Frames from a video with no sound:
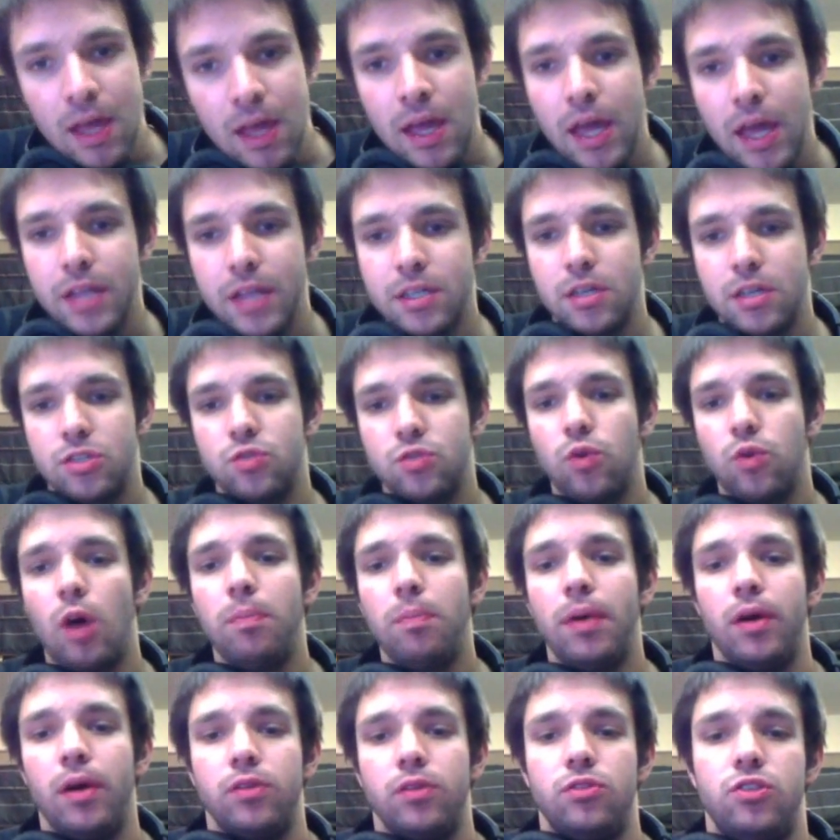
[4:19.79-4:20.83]
it's a
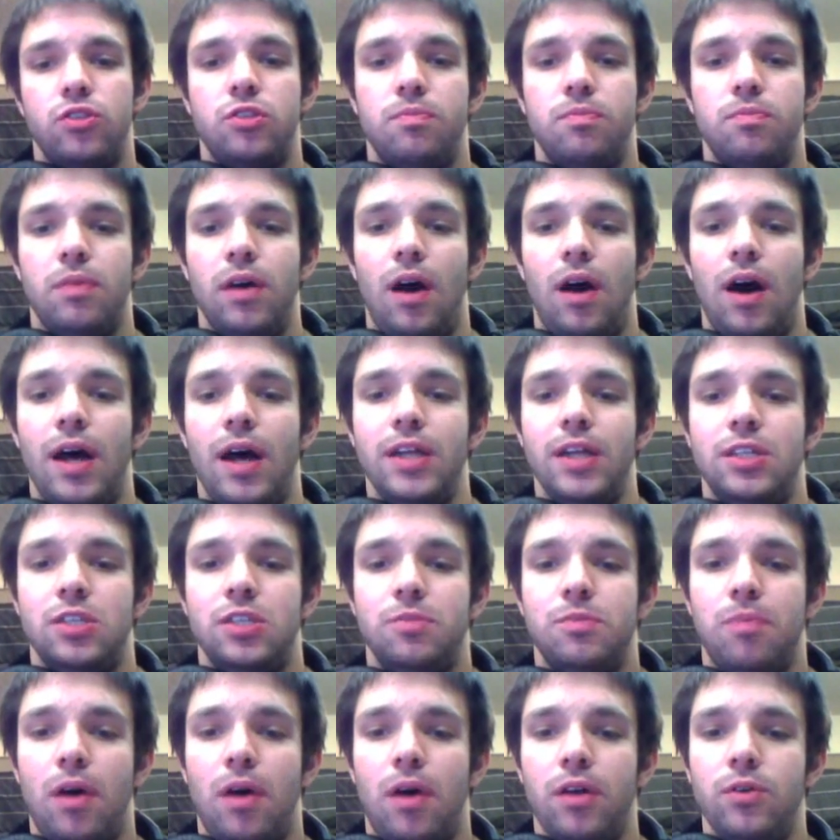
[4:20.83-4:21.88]
swap out, it's a
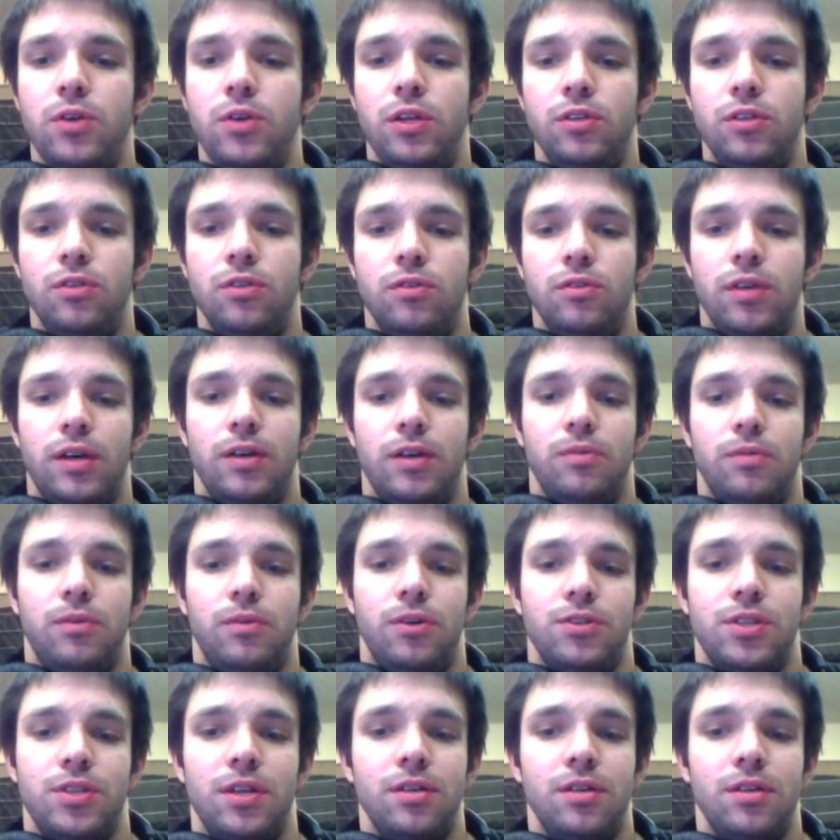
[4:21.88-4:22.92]
spot where you can, where
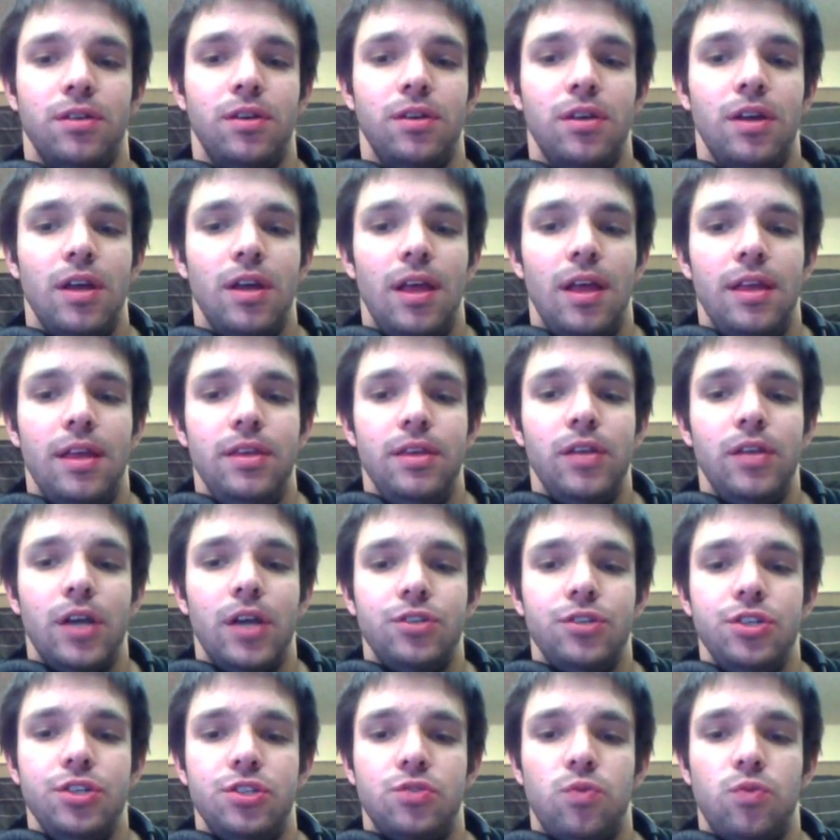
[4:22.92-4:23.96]
is it? You can
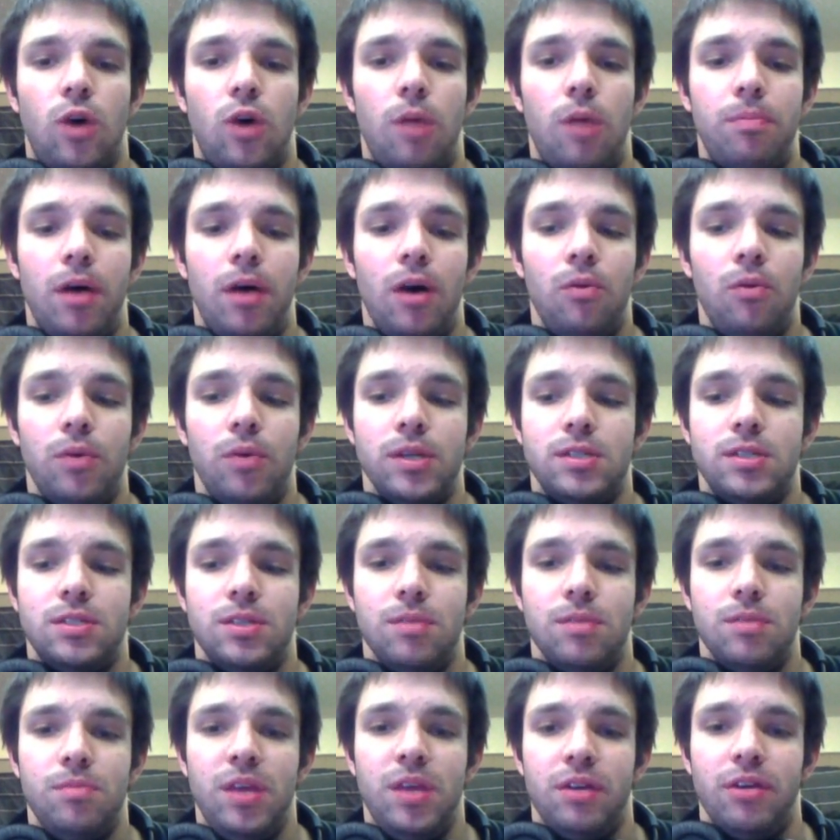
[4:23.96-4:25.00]
actually swap out what's
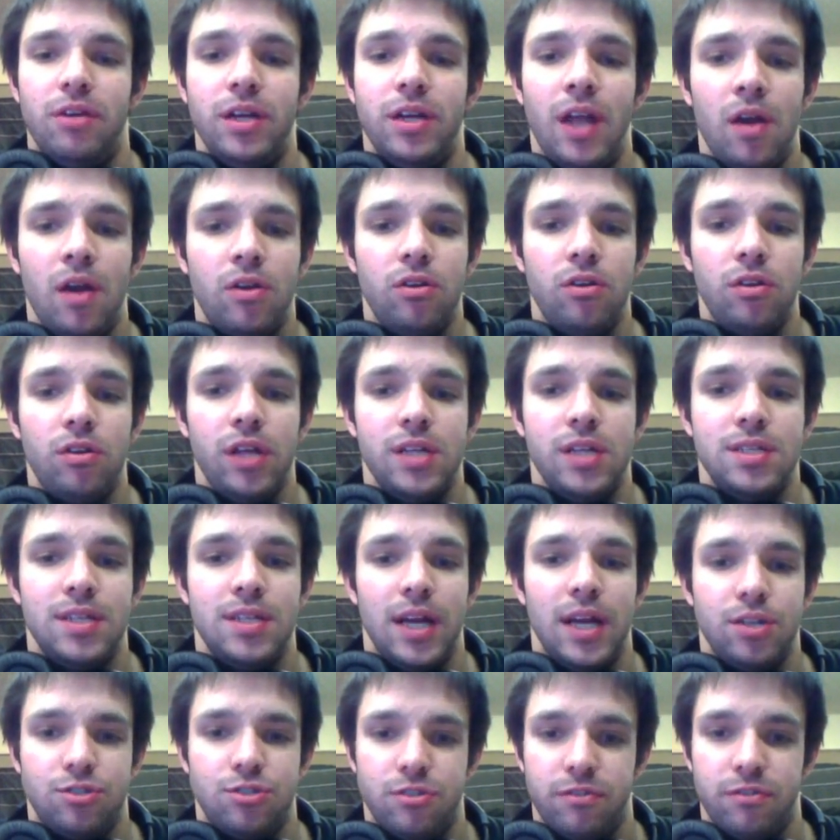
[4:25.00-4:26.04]
there right now. Currently it's an
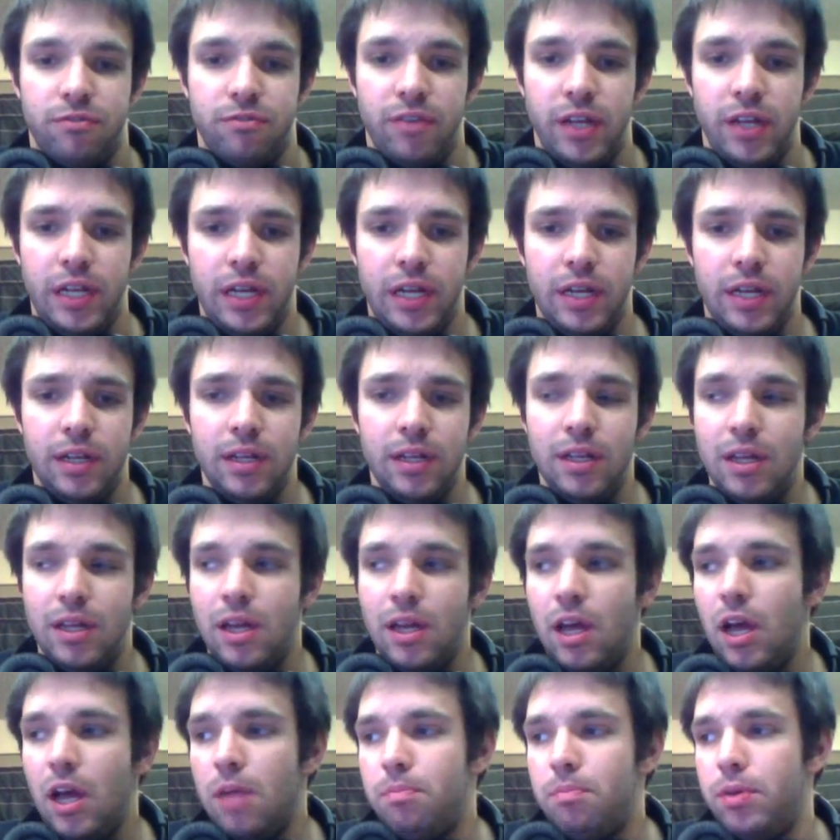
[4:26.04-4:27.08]
extra fan,
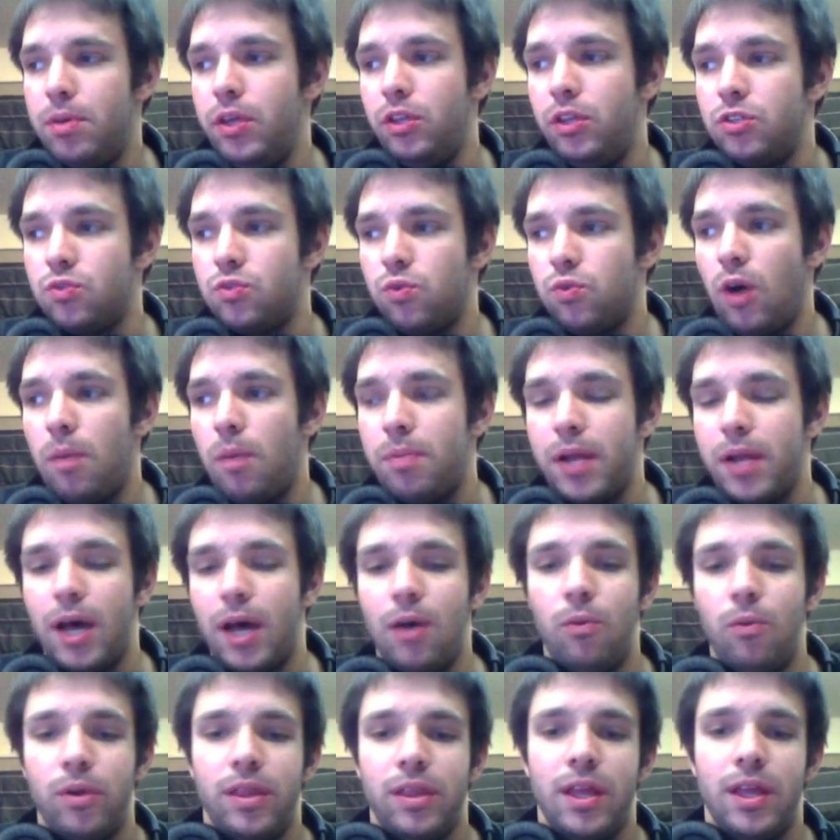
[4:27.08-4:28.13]
but you can swap it out
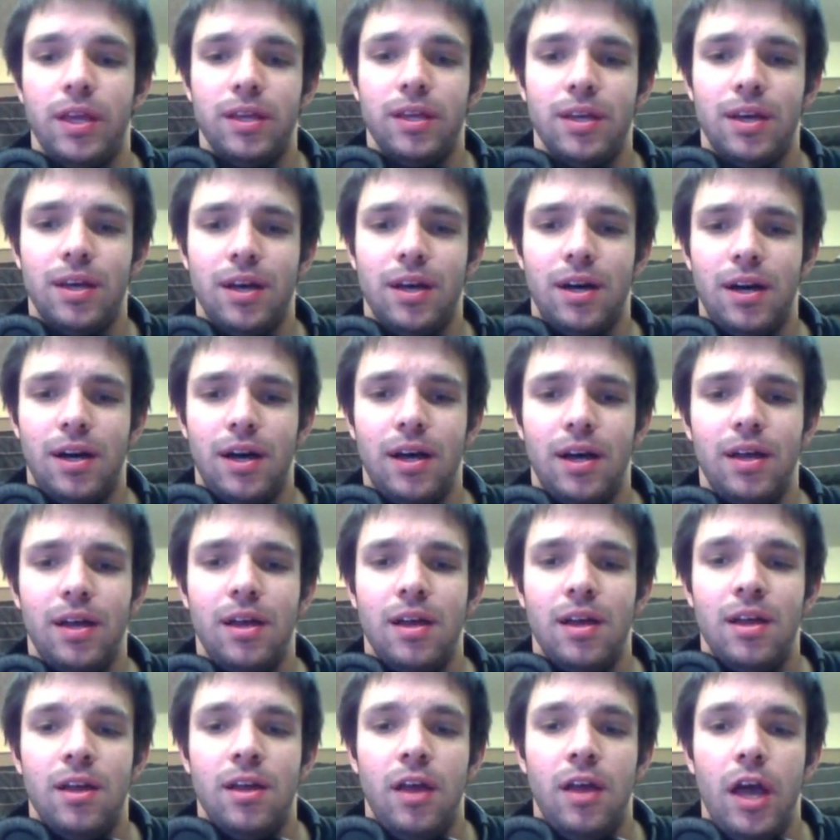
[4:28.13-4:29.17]
with a
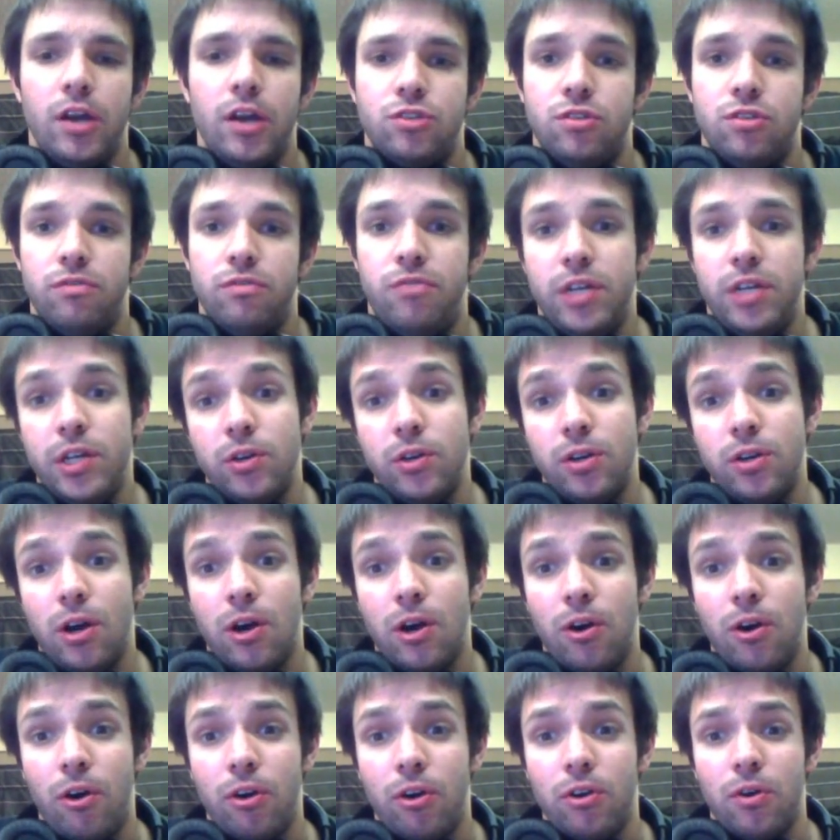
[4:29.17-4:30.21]
extra video
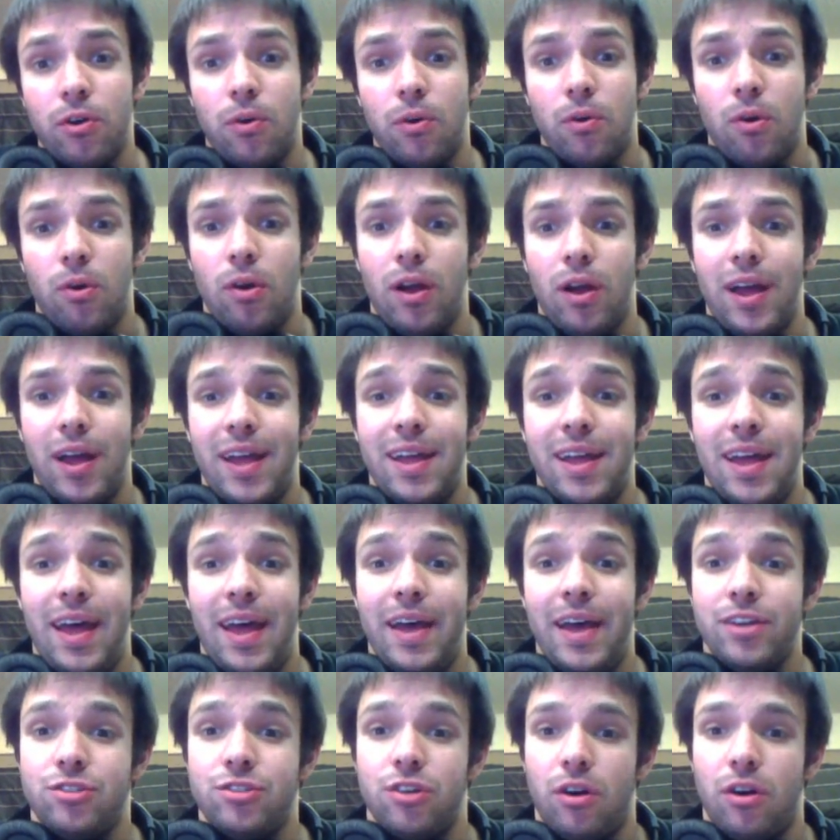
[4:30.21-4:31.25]
card or
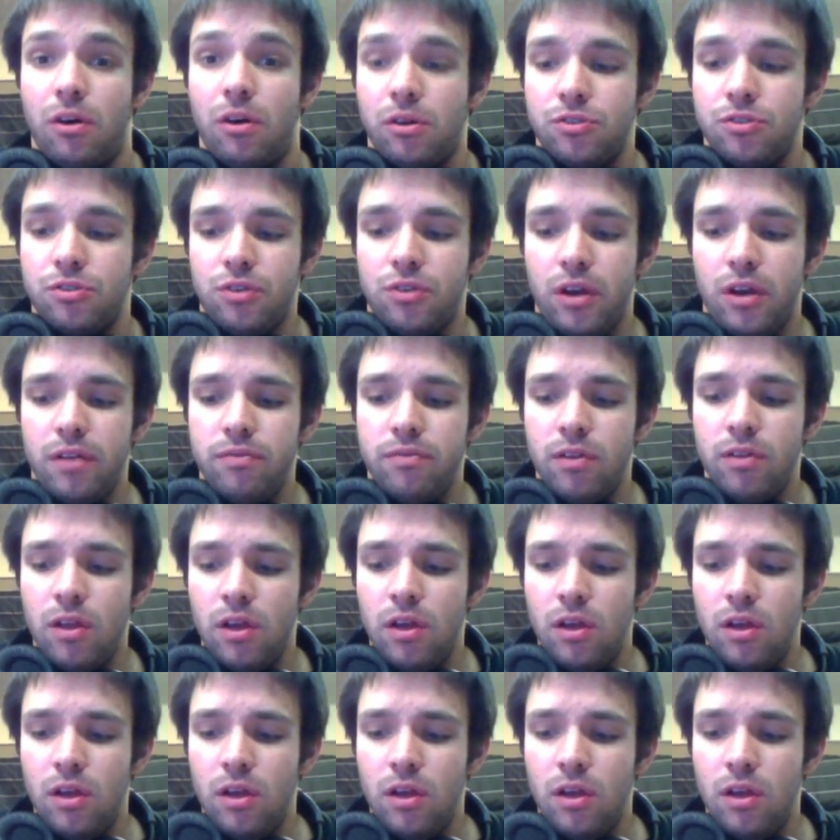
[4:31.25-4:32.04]
extra hard drive.